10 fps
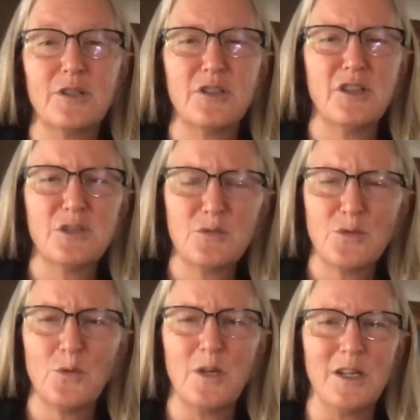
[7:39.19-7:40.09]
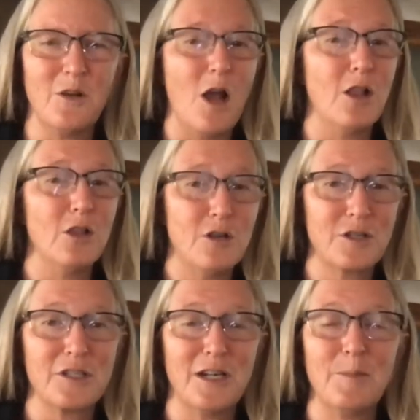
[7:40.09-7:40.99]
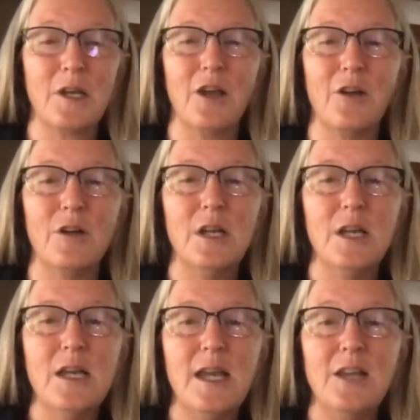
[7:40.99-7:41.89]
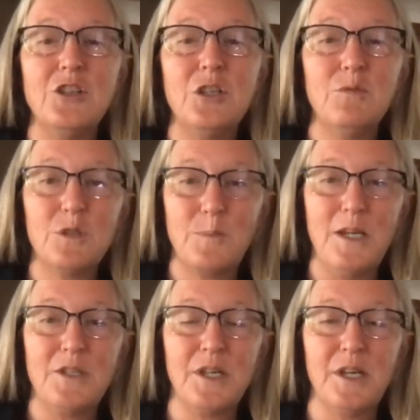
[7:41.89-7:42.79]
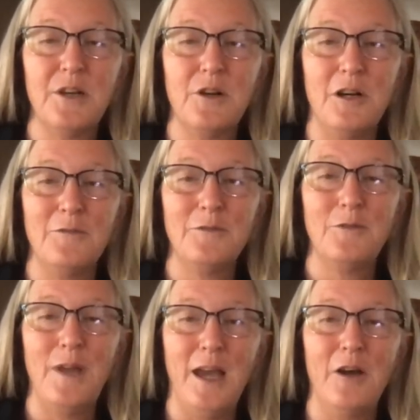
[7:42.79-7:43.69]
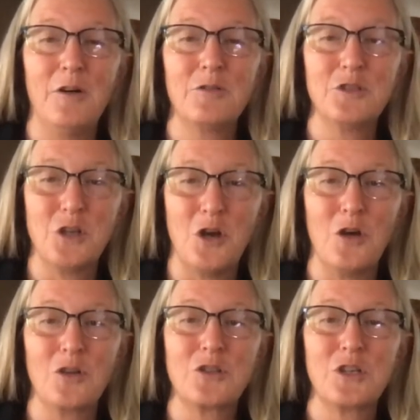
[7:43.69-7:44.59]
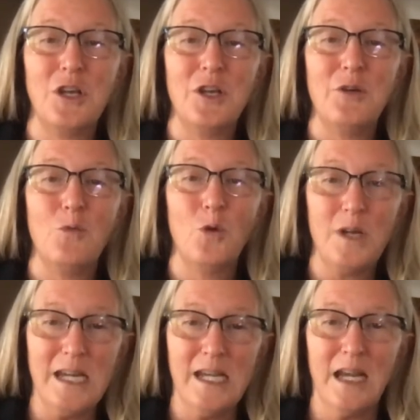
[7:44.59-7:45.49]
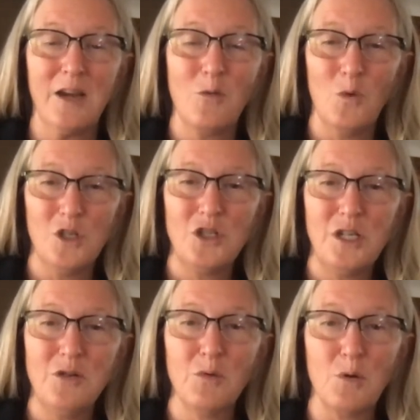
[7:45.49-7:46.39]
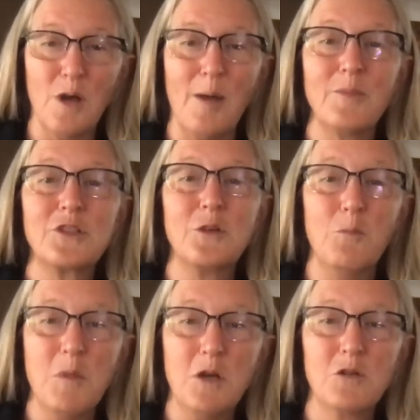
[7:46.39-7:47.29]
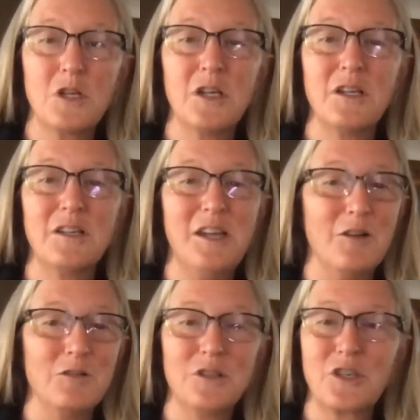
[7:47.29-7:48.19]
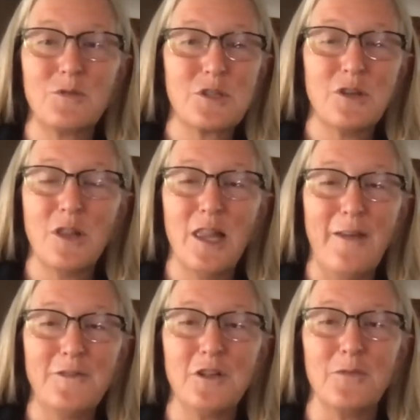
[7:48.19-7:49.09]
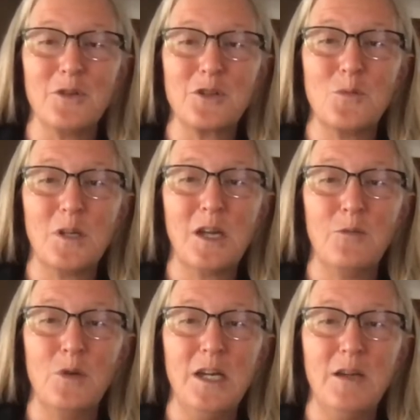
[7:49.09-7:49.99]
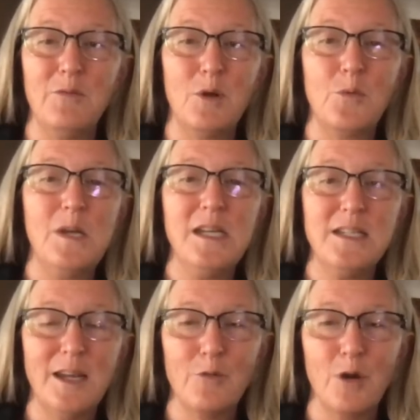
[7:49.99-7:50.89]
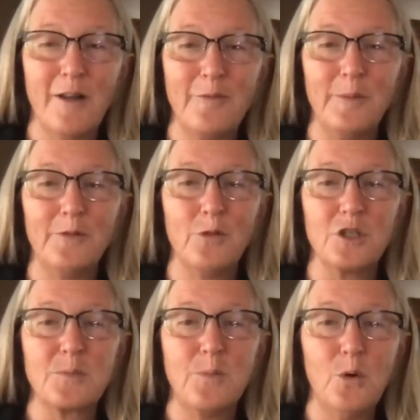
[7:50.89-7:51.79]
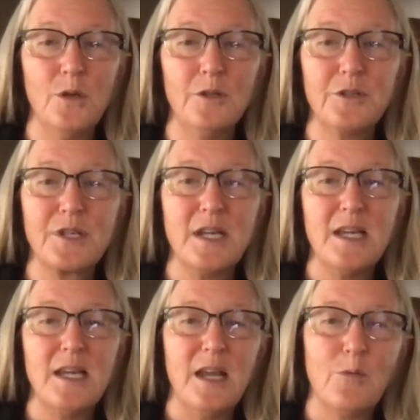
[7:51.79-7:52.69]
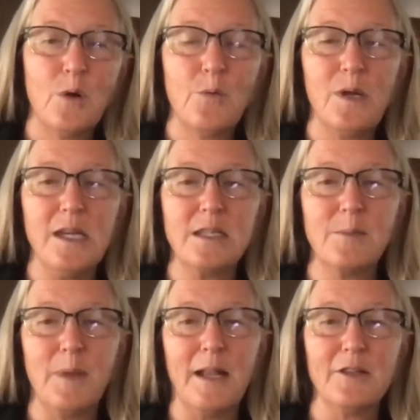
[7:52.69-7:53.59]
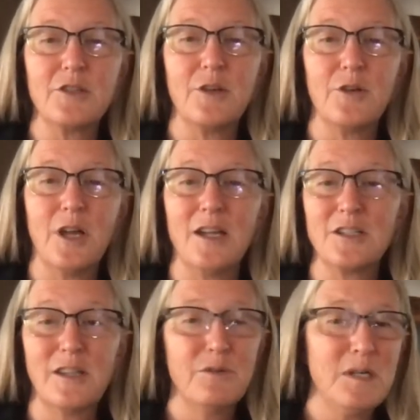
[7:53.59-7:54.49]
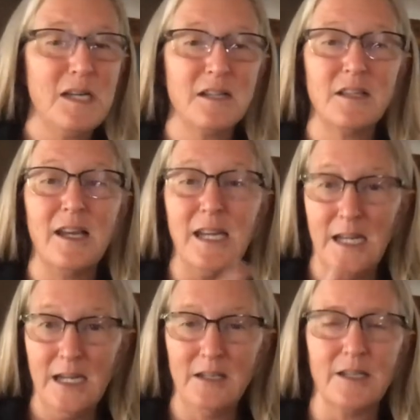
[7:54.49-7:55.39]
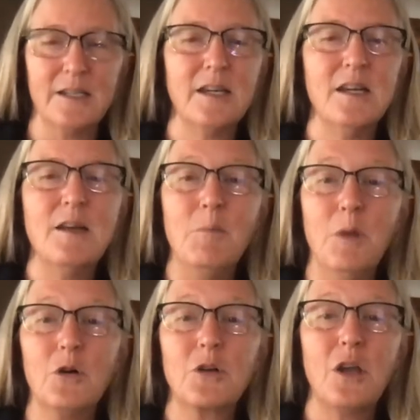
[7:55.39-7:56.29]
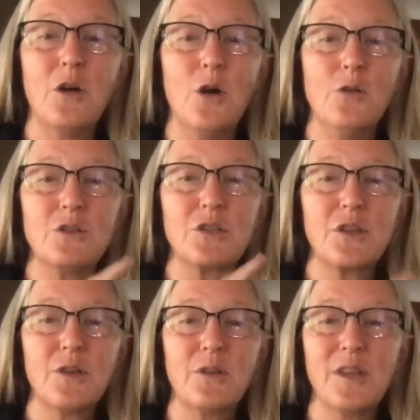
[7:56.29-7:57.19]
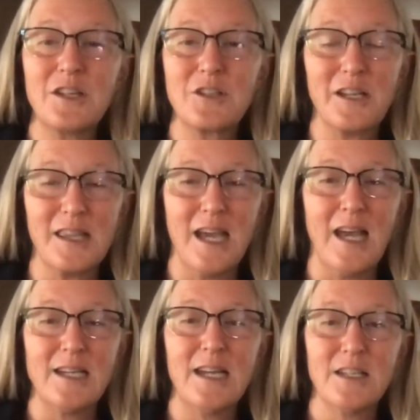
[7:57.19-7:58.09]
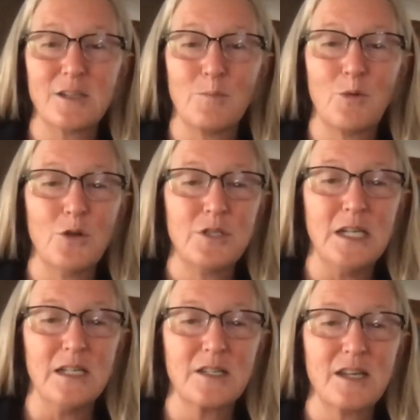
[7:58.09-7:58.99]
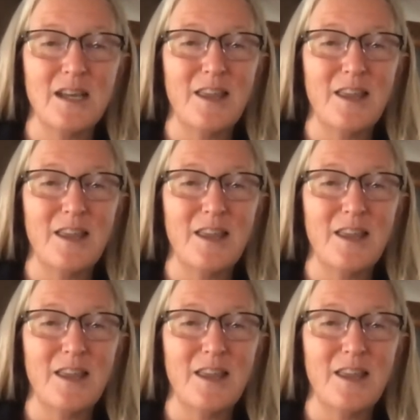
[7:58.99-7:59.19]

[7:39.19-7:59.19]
And this was written a long time ago. And she was basing it off of how dogs were eating when she grew up. So milk, you know, so it's all the leftovers. What do we need to get rid of before it spoils? And what do we need to balance their diet? So they were eating a lot in England, milk, oats, things like that, and some proteins.